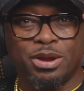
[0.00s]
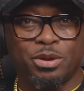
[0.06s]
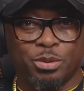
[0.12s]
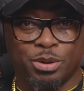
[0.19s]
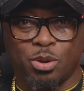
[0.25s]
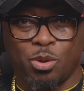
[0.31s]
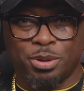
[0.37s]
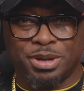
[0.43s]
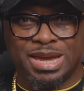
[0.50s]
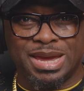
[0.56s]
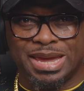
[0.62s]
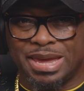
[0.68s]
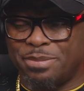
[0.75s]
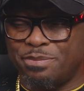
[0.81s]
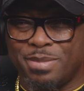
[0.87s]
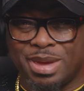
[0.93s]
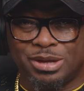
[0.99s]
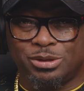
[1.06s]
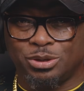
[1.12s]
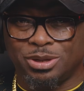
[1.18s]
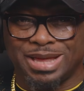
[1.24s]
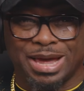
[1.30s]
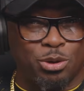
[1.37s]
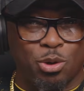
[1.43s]
you're recording, it makes
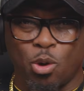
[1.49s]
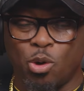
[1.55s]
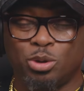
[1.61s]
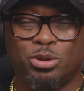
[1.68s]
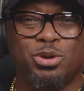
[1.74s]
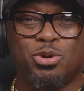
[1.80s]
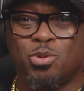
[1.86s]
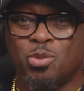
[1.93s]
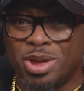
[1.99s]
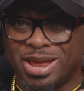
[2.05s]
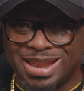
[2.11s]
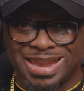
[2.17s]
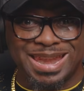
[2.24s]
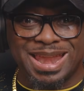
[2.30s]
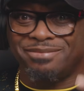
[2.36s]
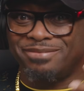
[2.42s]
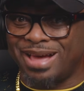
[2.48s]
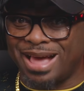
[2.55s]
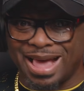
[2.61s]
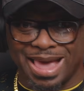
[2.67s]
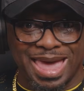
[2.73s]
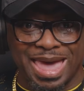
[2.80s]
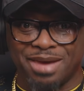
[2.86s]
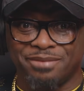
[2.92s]
sure that your audio never
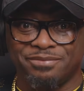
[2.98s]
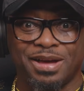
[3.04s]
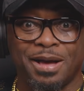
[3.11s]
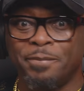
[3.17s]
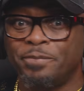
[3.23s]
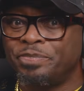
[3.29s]
ever